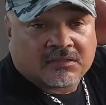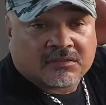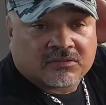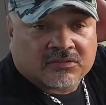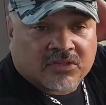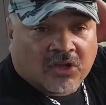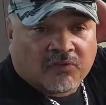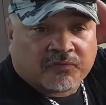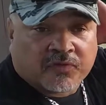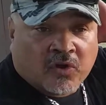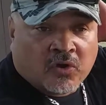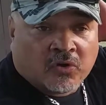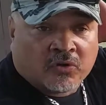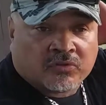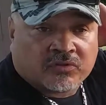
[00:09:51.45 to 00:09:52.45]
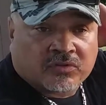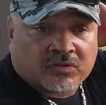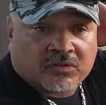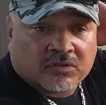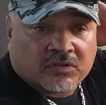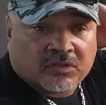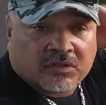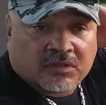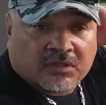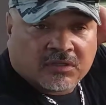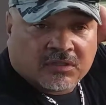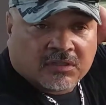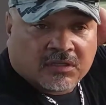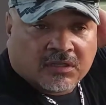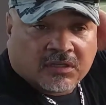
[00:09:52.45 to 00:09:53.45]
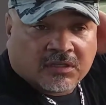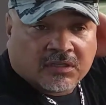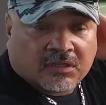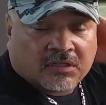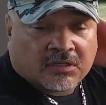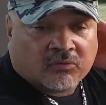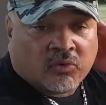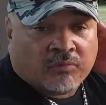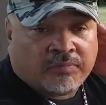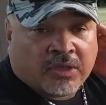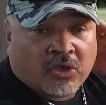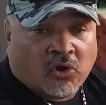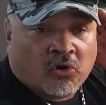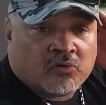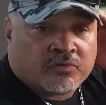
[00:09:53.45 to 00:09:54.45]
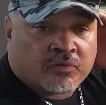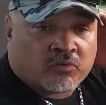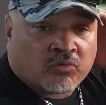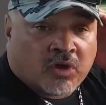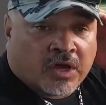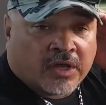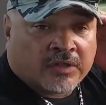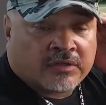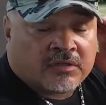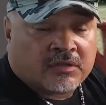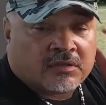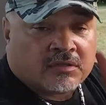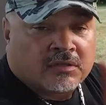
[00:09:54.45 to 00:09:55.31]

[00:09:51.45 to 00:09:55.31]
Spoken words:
Cell phones will be overrun,